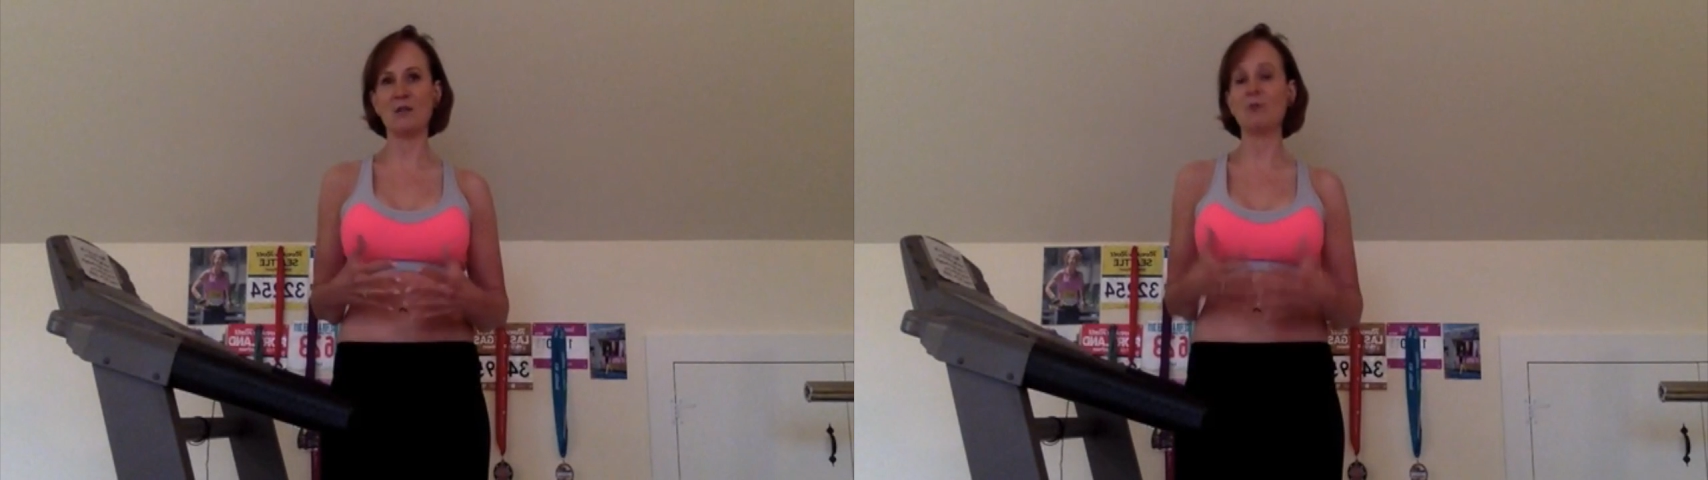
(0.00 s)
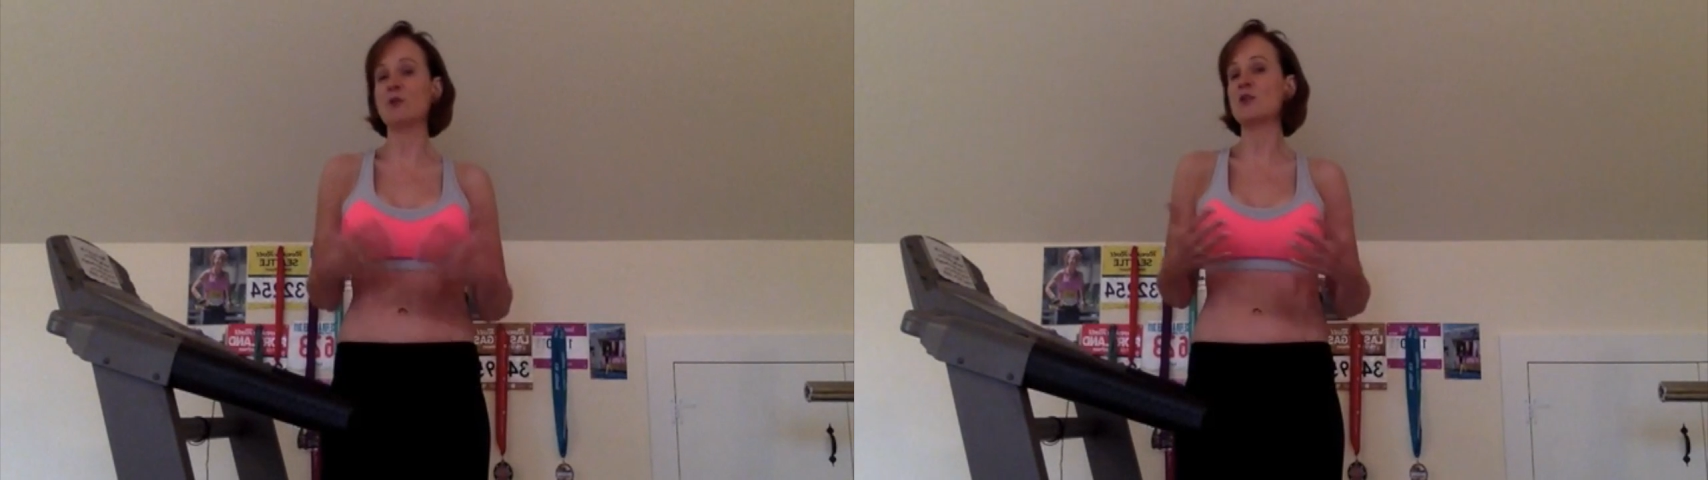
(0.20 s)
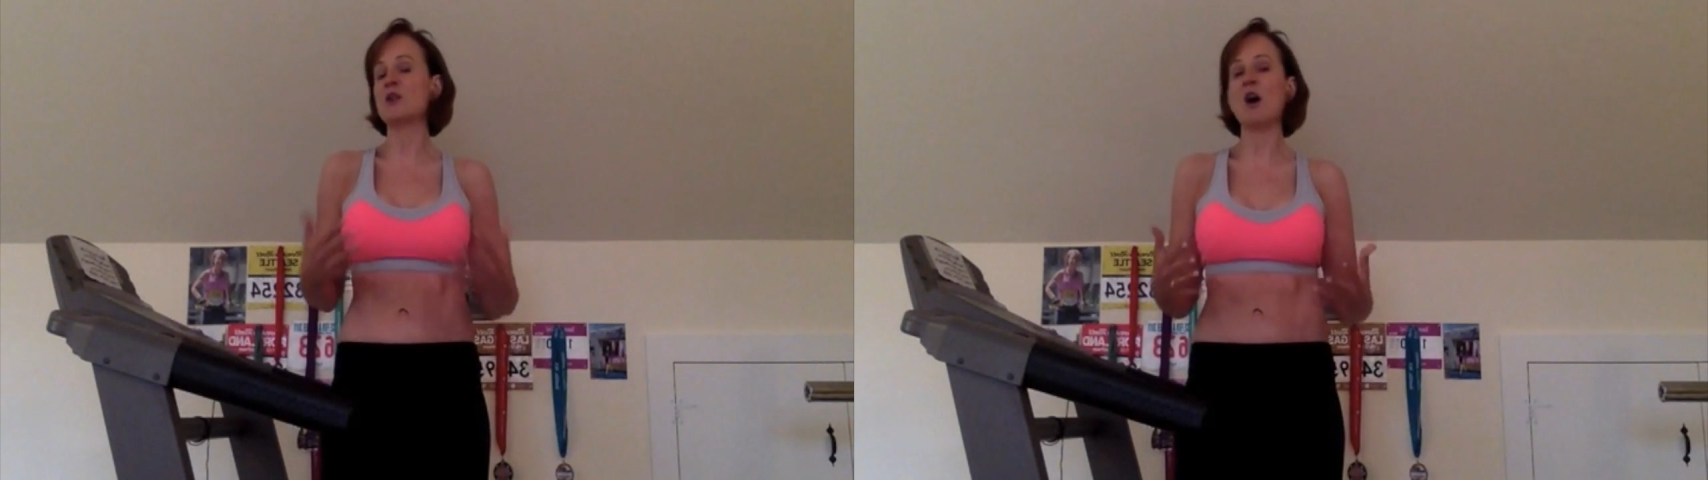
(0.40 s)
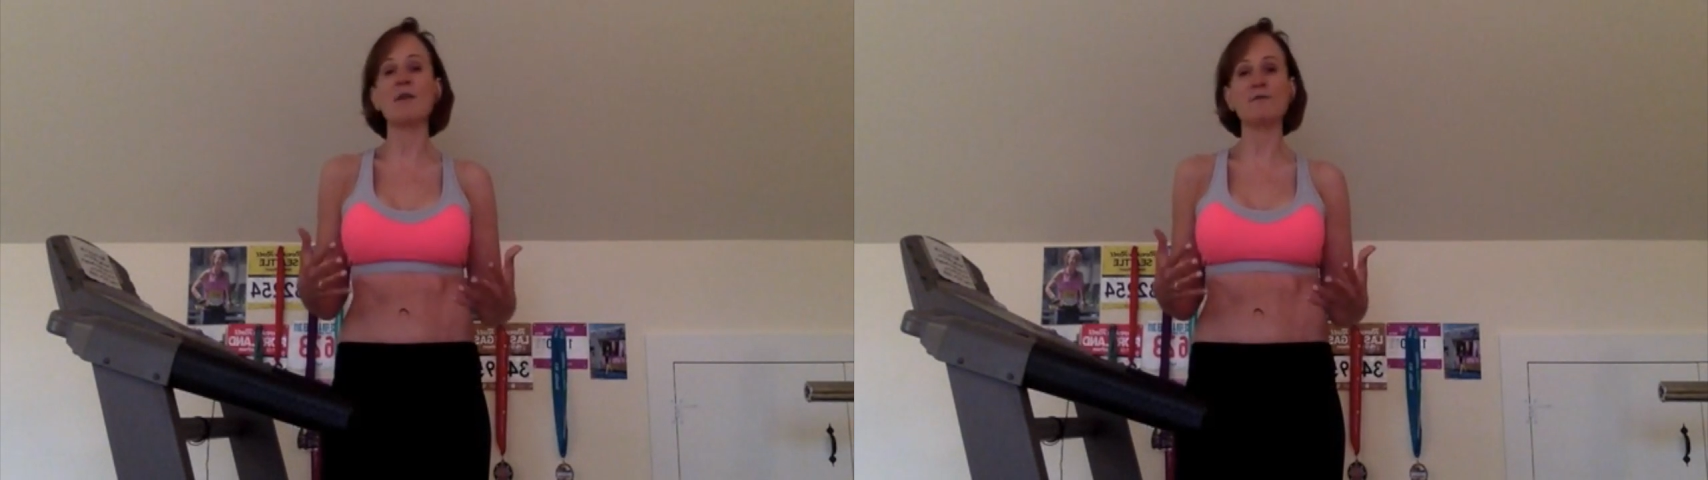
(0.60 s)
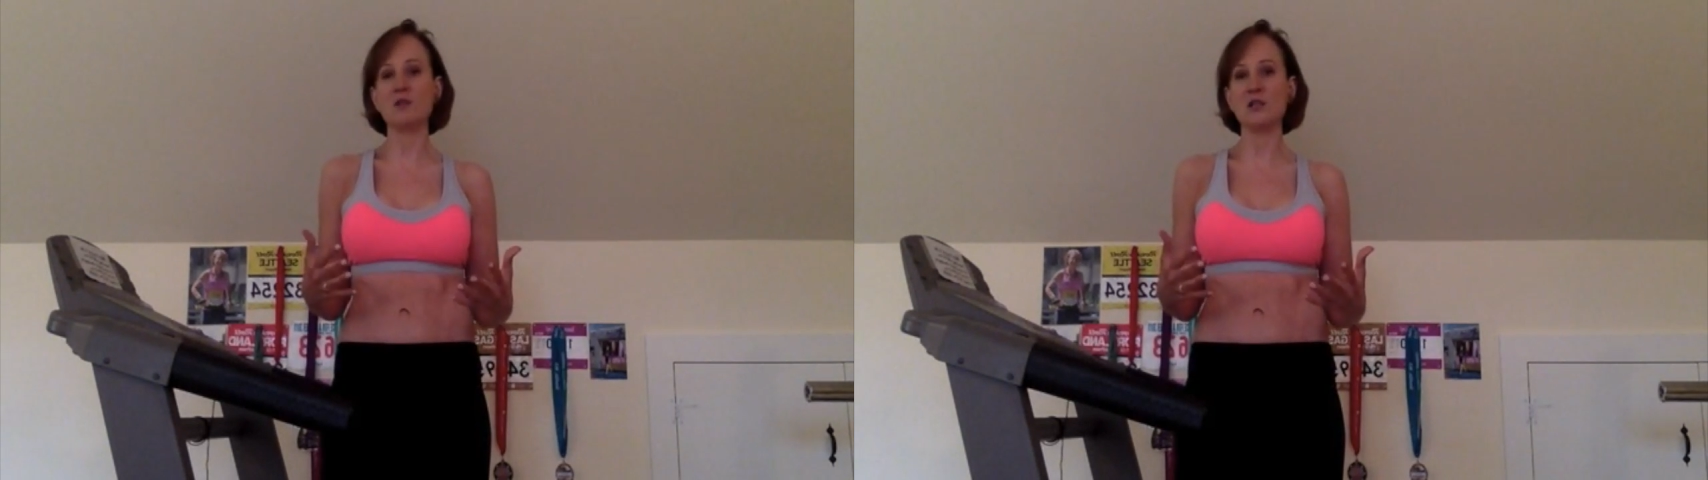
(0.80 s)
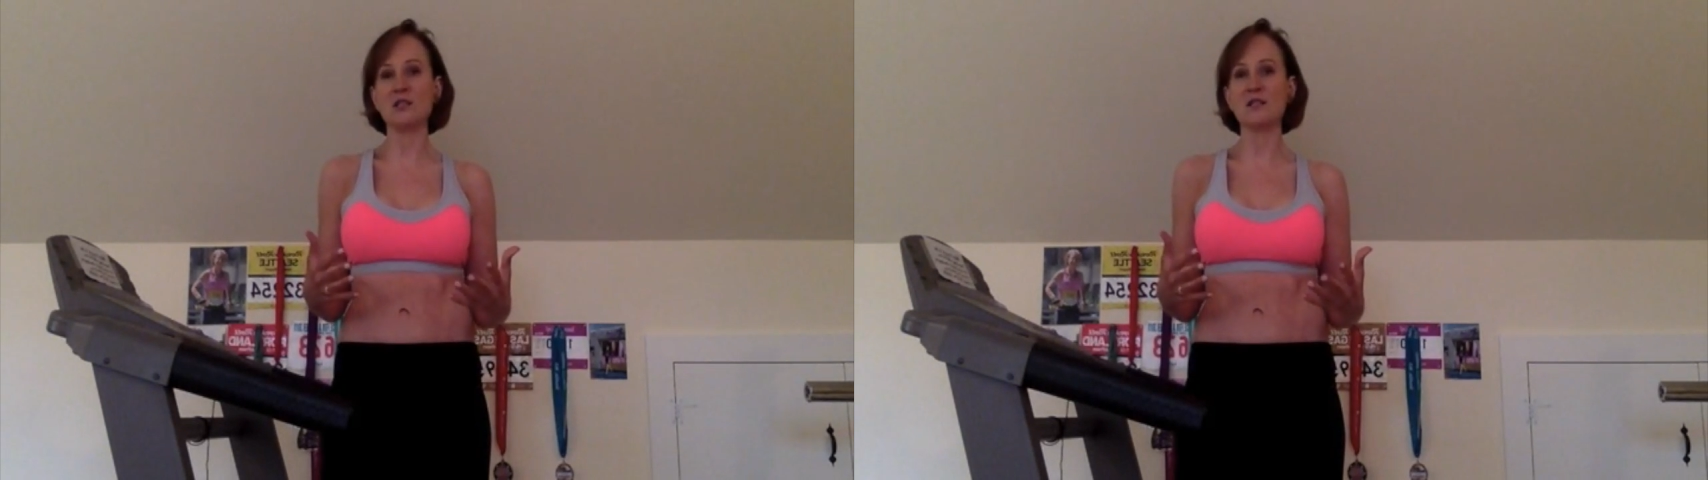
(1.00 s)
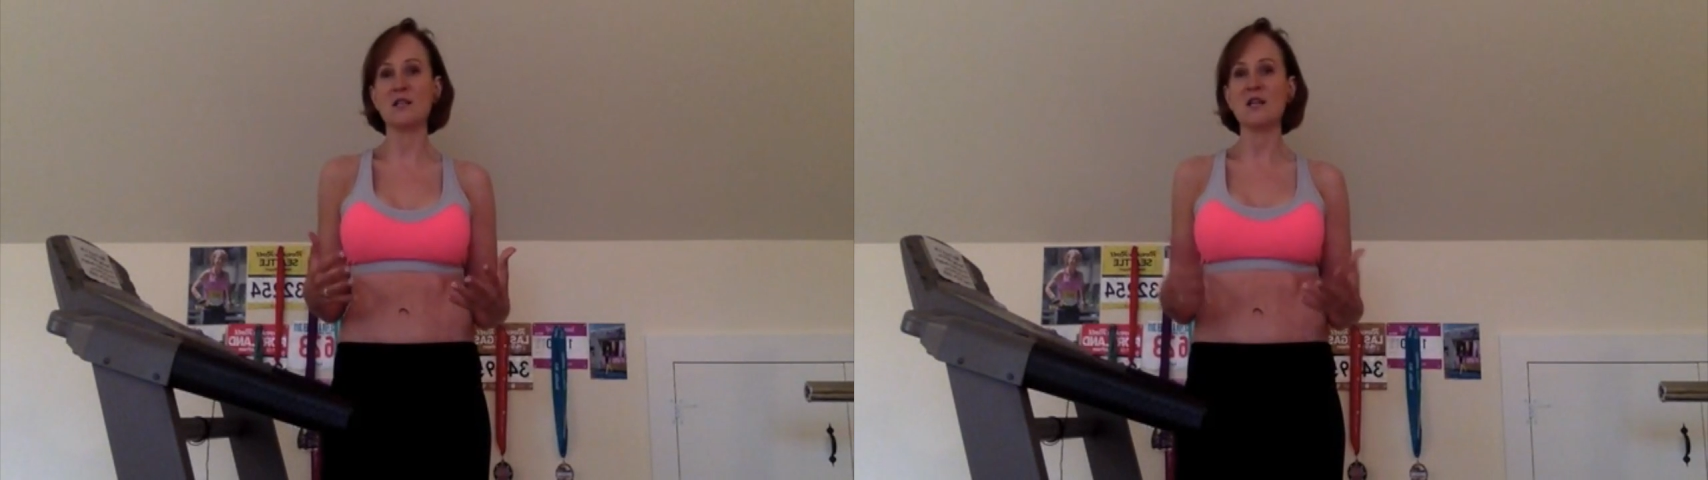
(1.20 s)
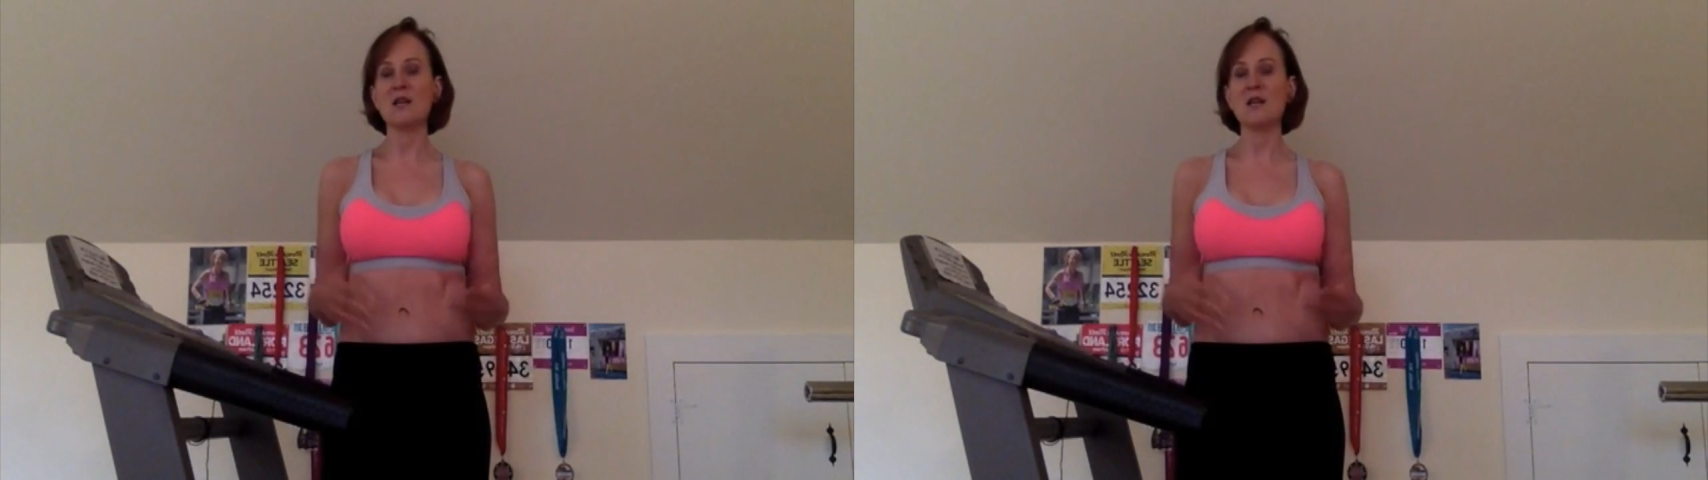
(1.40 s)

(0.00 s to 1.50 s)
and building confidence,